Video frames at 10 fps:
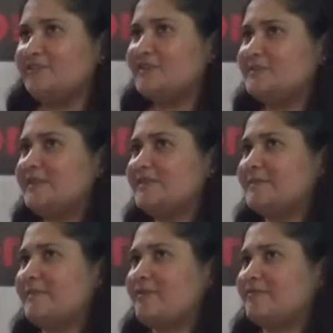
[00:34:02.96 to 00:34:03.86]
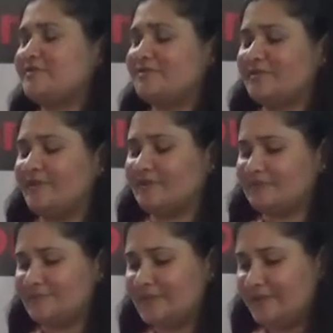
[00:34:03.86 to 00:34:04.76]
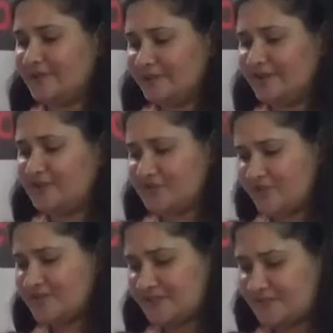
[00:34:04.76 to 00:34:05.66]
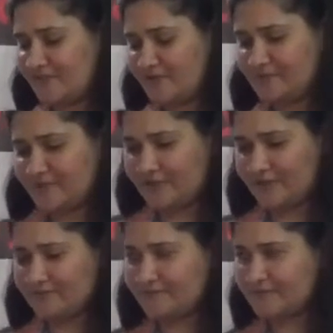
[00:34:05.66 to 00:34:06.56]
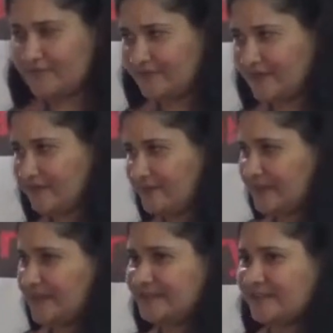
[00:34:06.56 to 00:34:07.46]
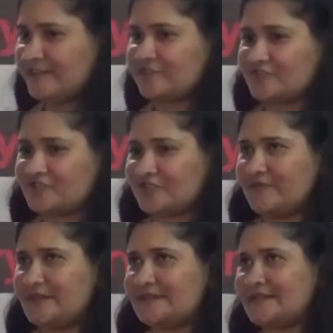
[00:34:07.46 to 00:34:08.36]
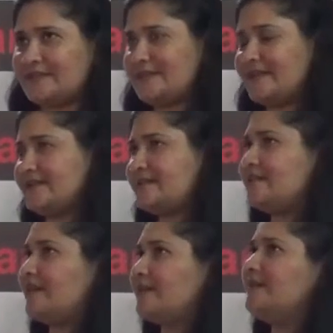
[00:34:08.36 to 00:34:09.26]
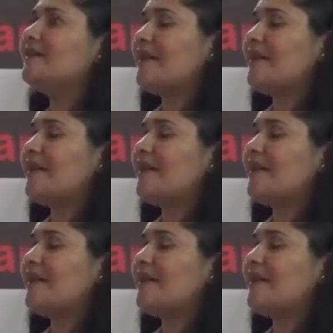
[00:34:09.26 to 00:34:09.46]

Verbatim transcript: Jung speaks about, he draws it from the Vedantic literature, where he says there is the